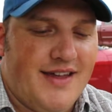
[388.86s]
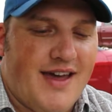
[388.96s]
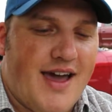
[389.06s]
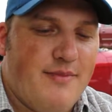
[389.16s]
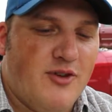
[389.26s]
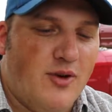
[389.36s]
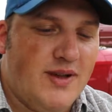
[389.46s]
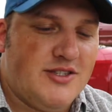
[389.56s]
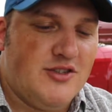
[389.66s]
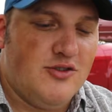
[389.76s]
I'm
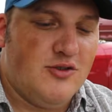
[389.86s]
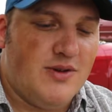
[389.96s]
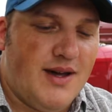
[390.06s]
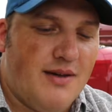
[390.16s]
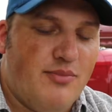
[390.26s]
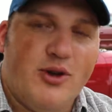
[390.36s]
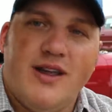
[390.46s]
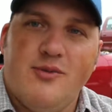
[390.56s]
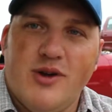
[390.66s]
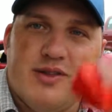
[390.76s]
going to put
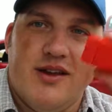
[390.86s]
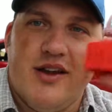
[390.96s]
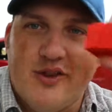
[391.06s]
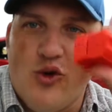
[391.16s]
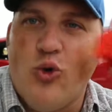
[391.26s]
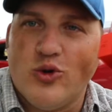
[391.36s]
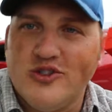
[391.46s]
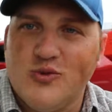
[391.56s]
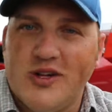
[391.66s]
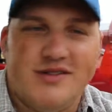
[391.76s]
it with another
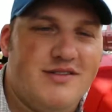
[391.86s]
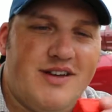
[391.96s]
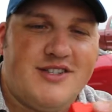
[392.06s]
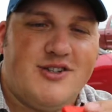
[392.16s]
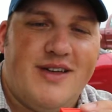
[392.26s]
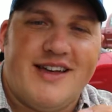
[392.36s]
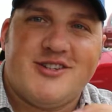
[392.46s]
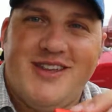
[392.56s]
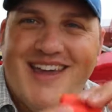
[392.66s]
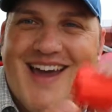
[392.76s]
orange one, so you'll
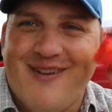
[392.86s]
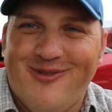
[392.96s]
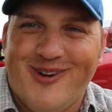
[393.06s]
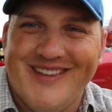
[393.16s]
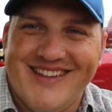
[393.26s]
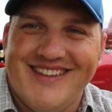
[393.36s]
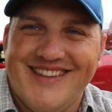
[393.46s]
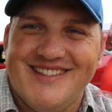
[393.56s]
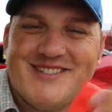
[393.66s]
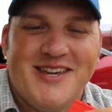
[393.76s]
actually have one
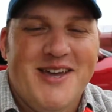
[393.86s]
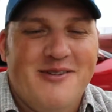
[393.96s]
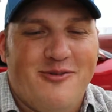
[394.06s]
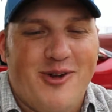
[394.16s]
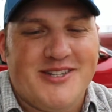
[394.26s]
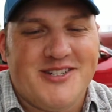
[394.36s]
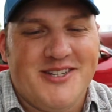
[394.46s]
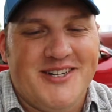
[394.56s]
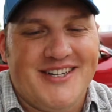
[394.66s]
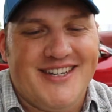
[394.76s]
that's fresh and
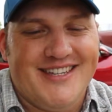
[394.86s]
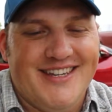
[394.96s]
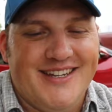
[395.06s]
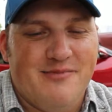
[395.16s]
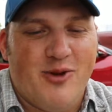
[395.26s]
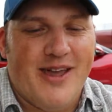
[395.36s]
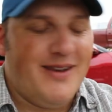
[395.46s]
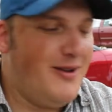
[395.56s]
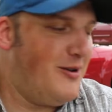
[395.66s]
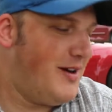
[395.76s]
good and clean and
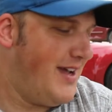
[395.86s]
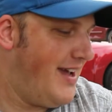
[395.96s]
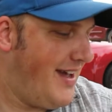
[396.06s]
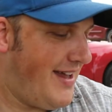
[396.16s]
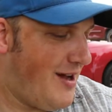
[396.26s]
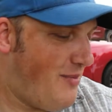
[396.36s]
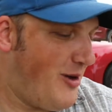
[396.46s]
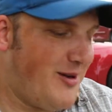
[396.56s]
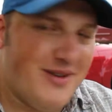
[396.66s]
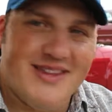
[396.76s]
brand new. And I'll
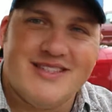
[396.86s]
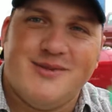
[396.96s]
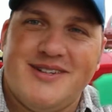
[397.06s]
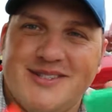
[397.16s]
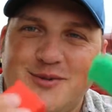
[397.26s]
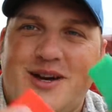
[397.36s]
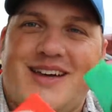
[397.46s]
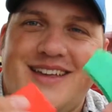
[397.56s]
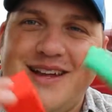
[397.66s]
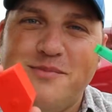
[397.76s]
put it with this one as
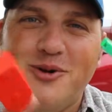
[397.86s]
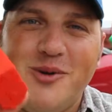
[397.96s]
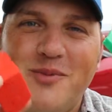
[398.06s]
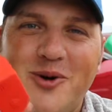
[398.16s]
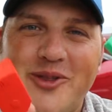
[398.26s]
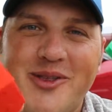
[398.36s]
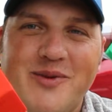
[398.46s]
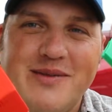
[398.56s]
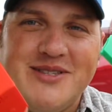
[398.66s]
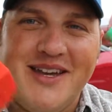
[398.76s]
well, and I'll put them both on the
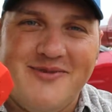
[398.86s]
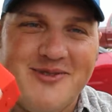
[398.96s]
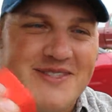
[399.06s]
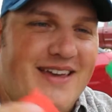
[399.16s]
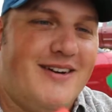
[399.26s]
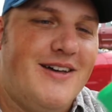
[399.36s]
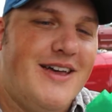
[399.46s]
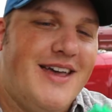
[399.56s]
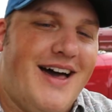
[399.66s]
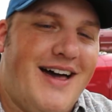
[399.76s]
website for sale.
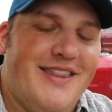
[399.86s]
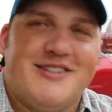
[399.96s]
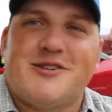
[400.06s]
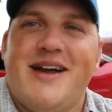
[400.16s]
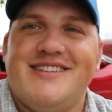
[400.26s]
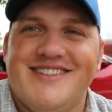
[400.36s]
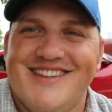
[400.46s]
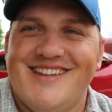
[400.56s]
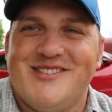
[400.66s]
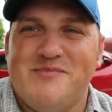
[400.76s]
The Scratch and
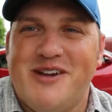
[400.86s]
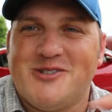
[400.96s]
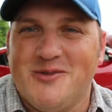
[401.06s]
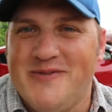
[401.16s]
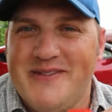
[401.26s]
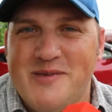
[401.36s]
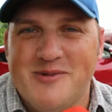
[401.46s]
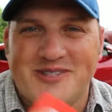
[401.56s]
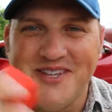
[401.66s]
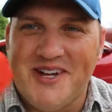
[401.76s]
Dent Special,
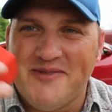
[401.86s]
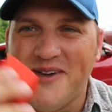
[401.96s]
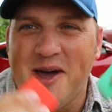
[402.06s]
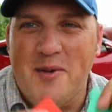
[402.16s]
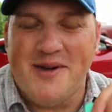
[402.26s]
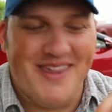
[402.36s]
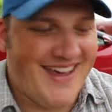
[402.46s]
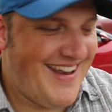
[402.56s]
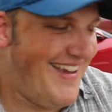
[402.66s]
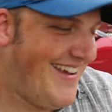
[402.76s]
50% off. How about that?